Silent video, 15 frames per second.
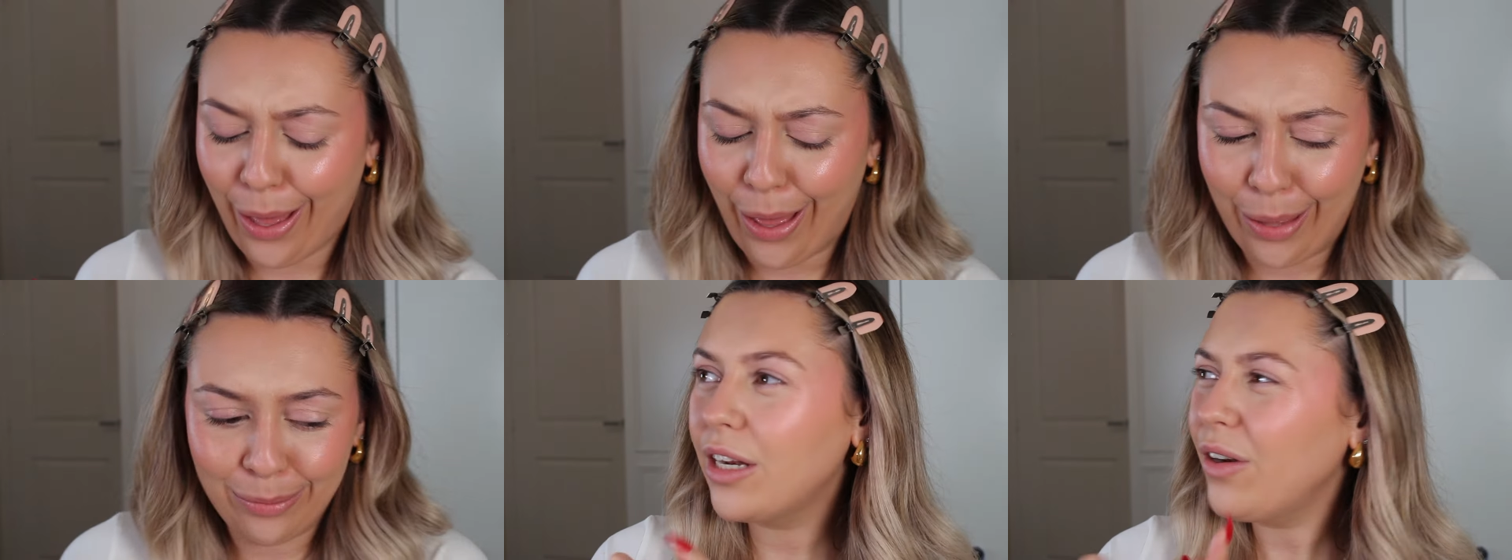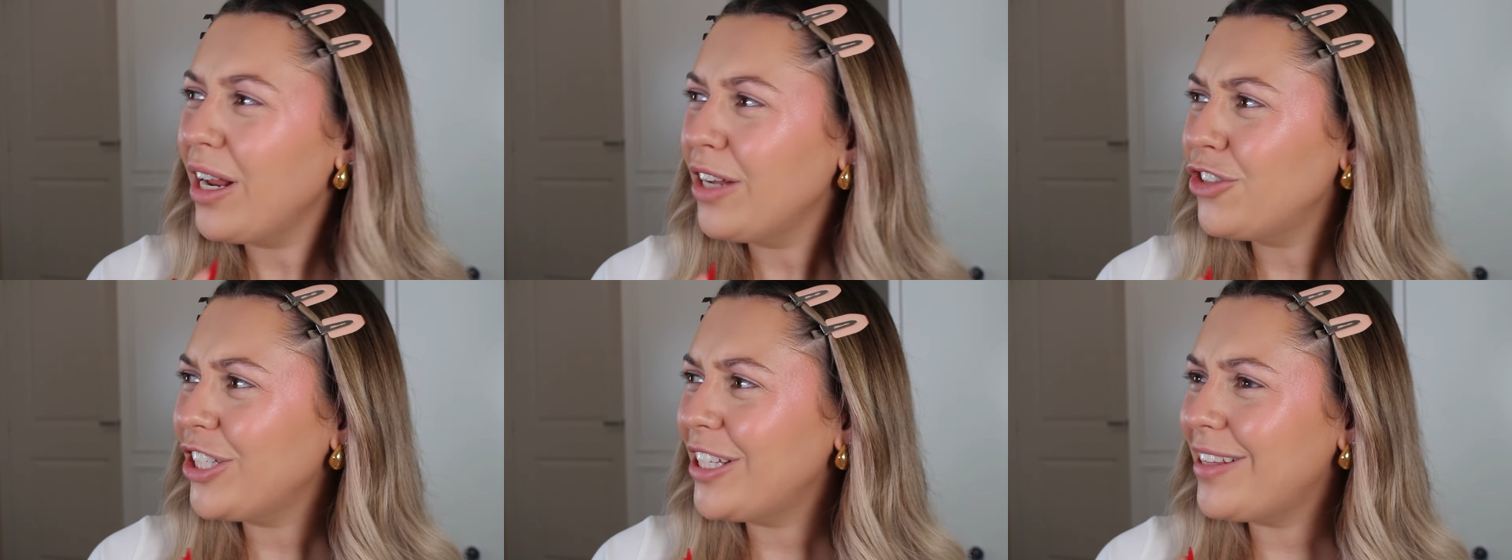care. I don't
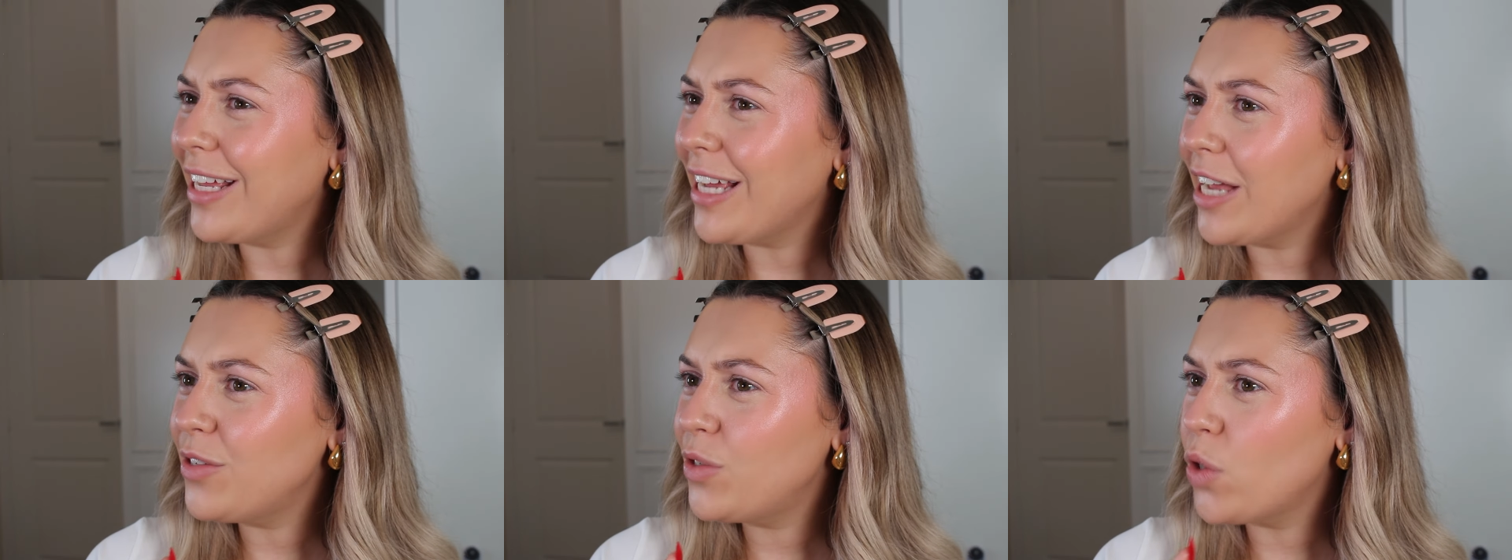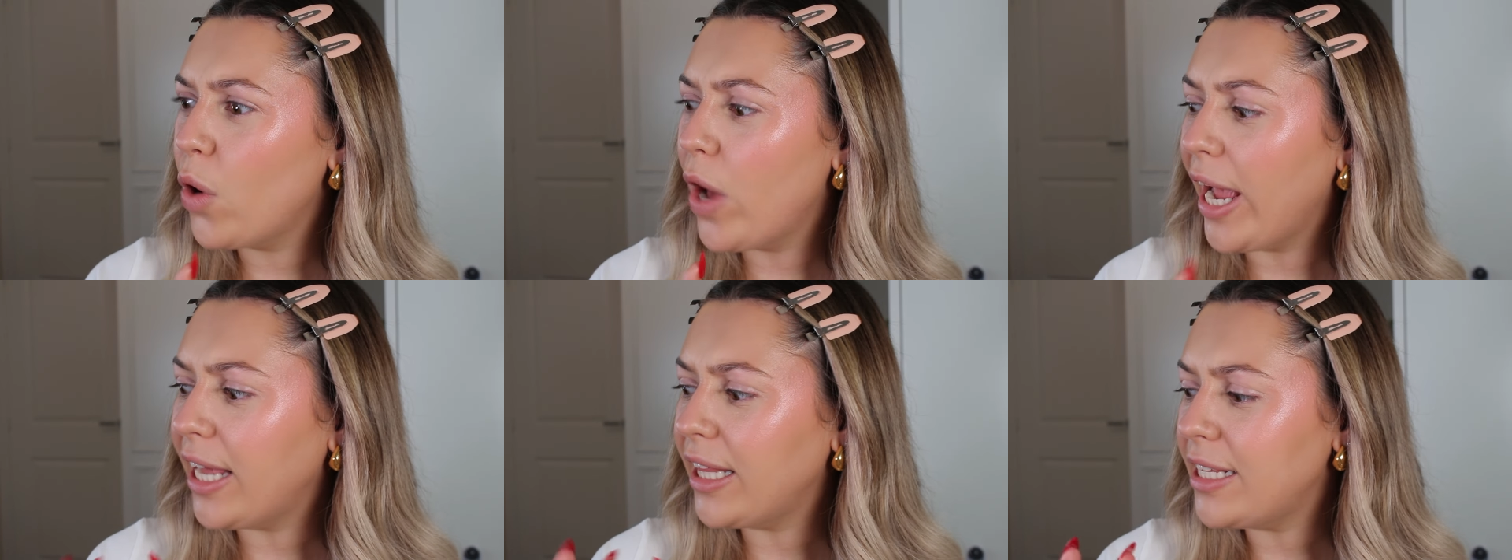actually think I saw
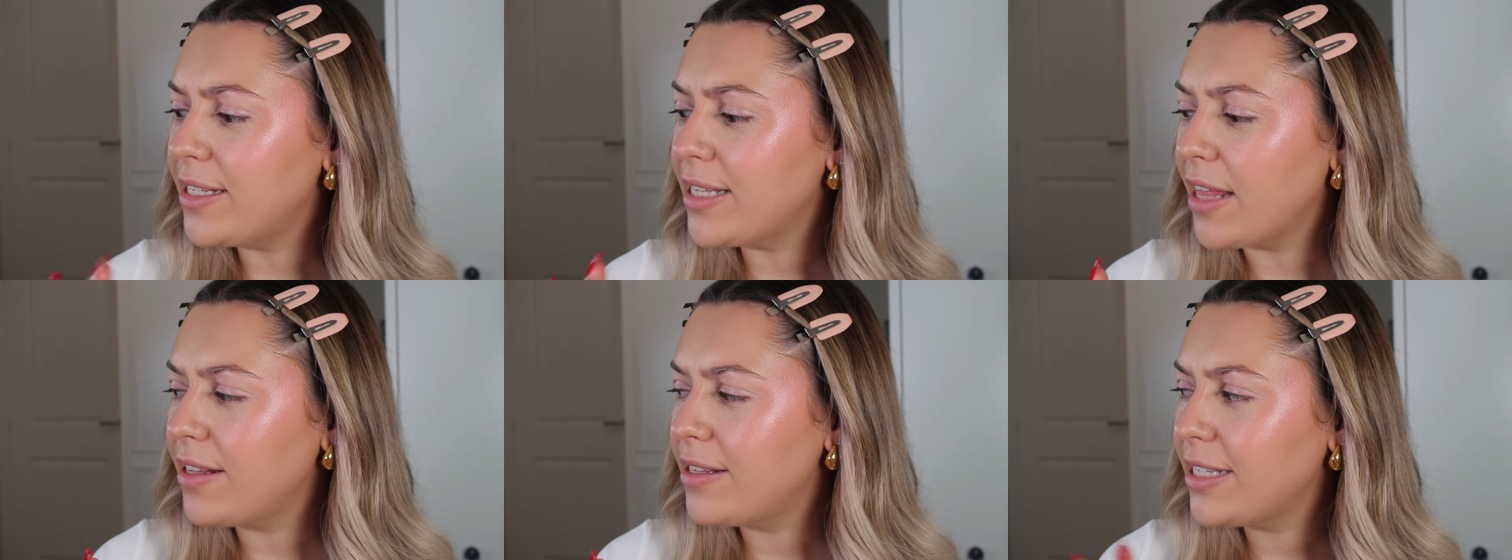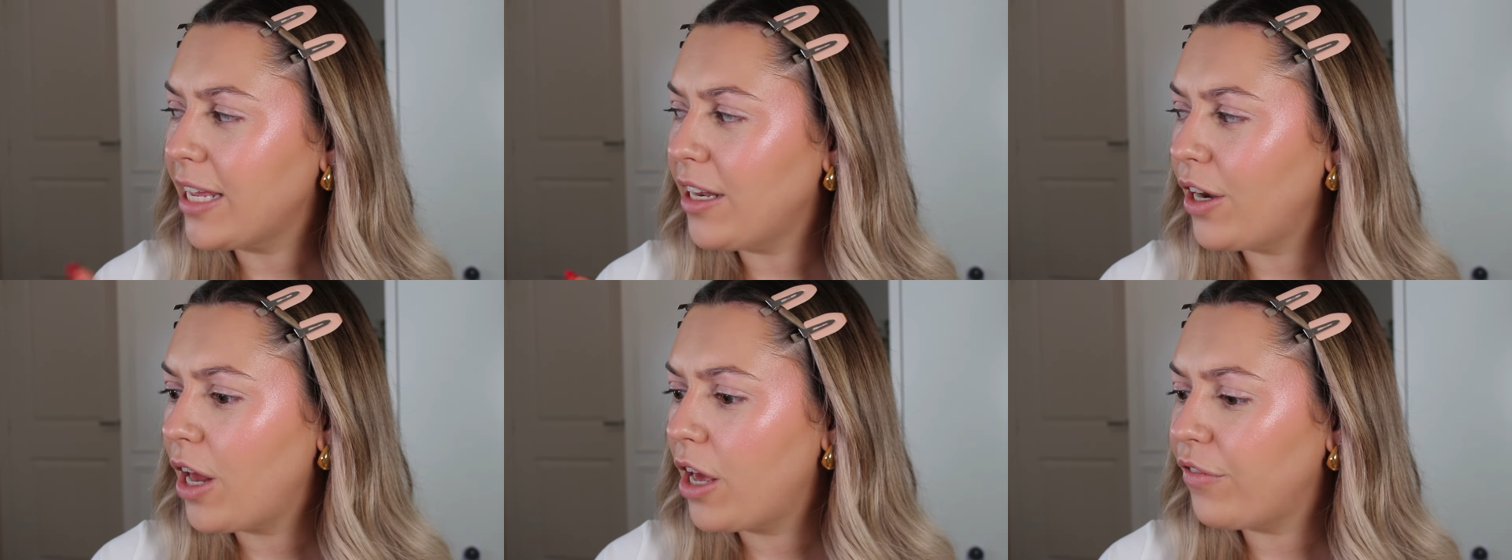Hailey set the
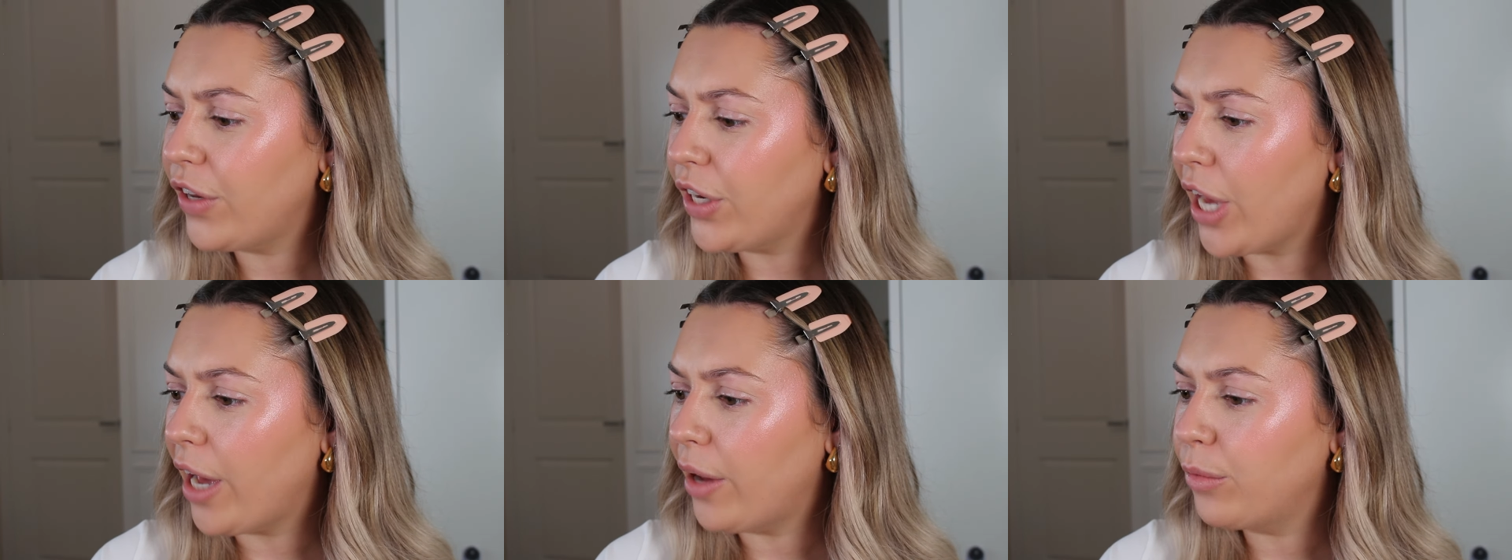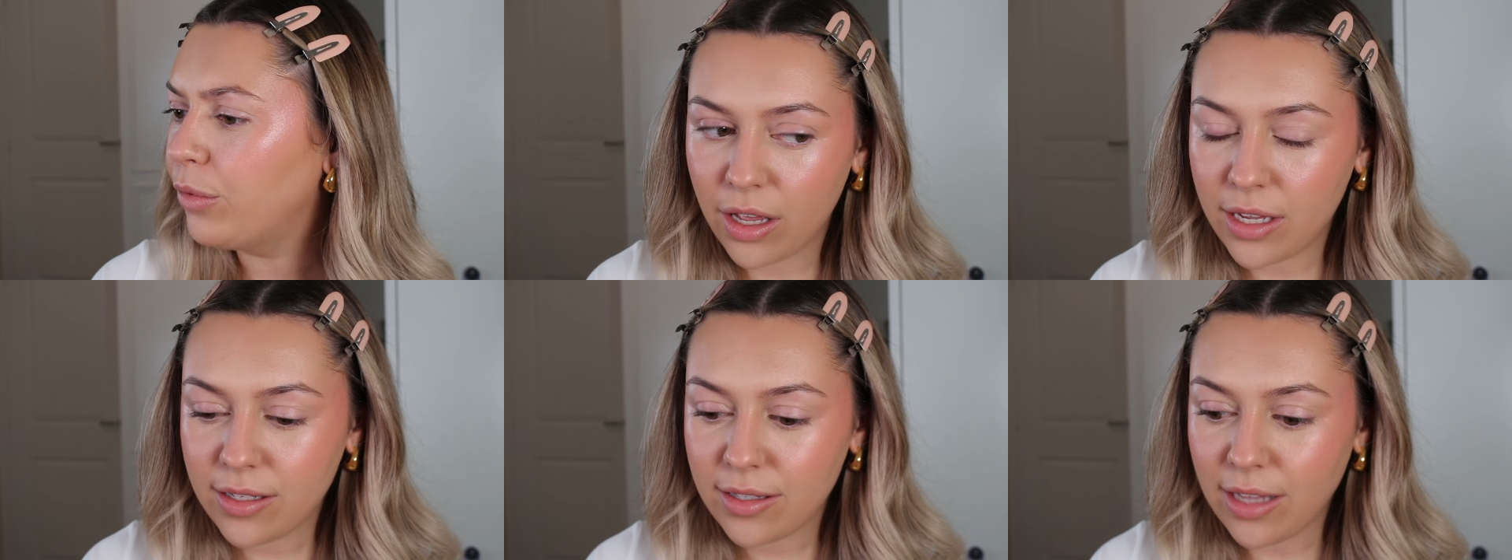skin in her video.
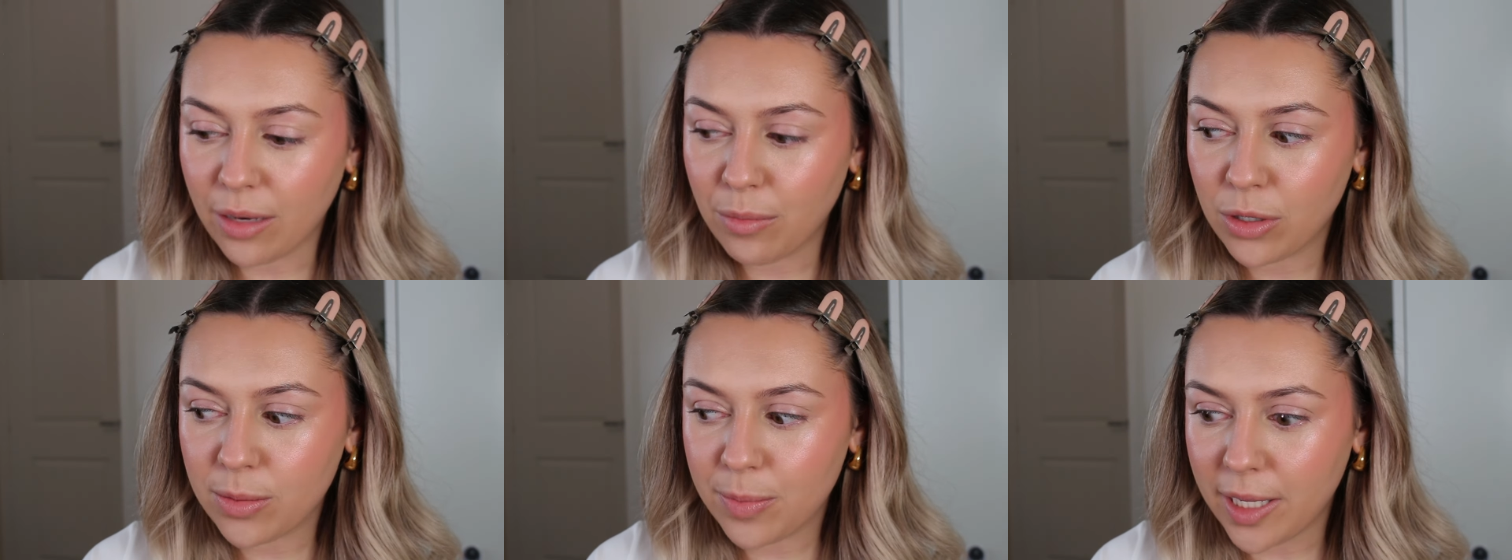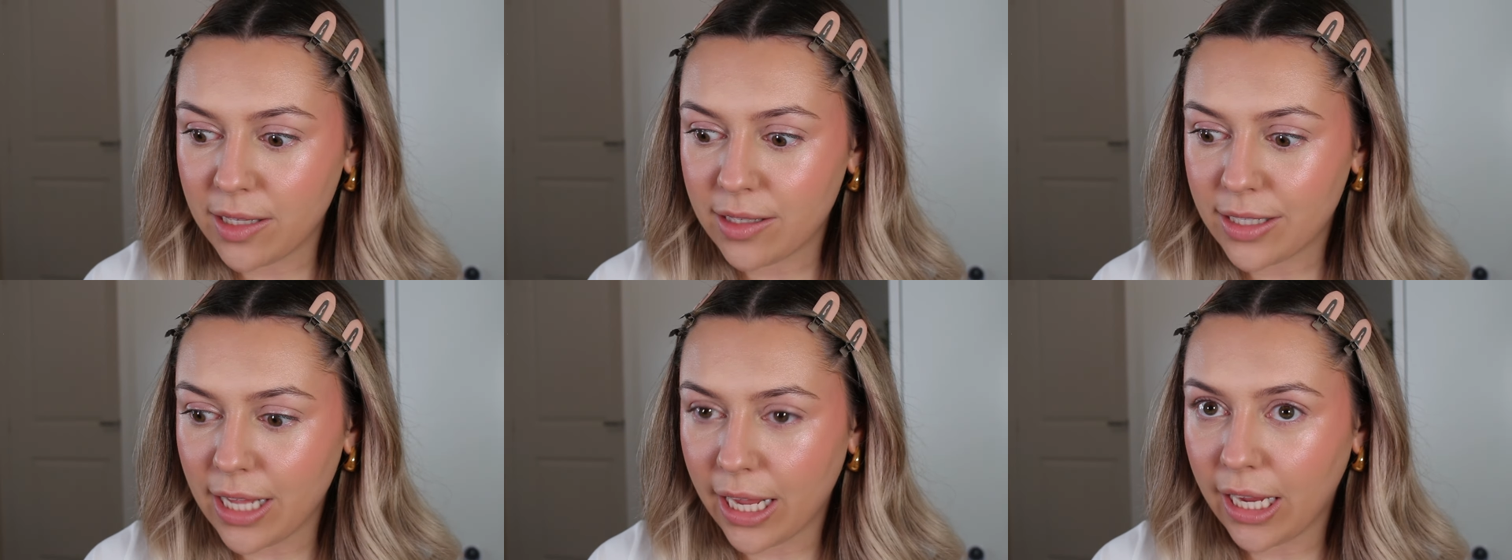Her skin must be
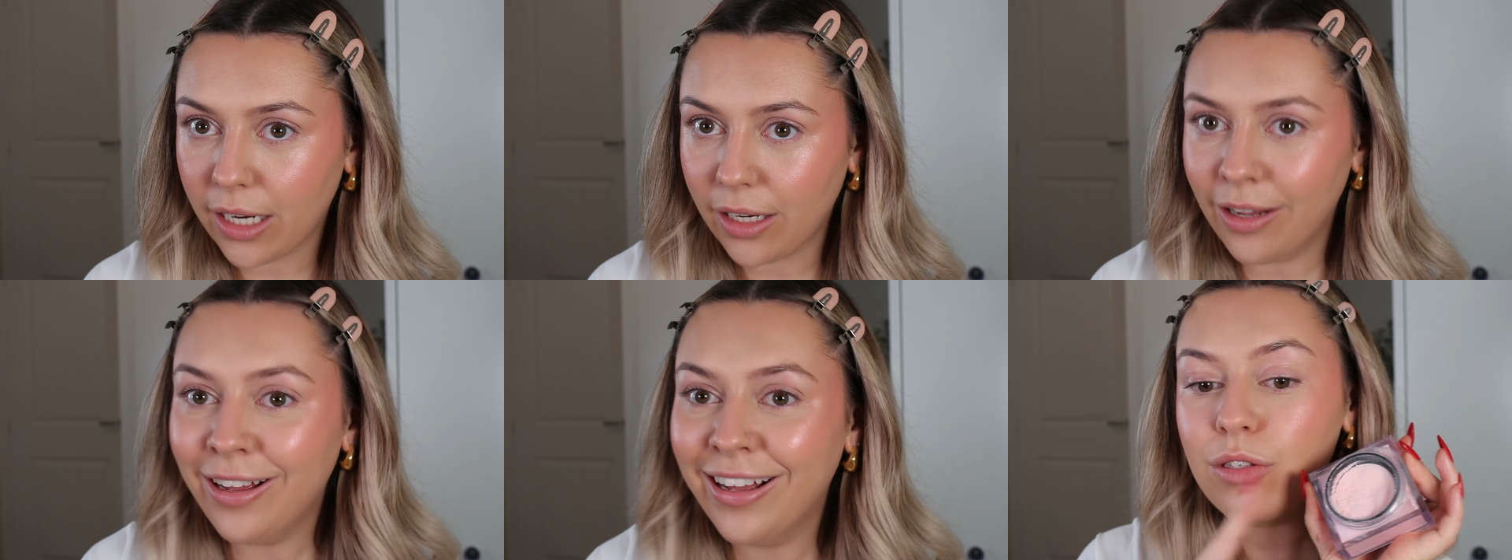insane.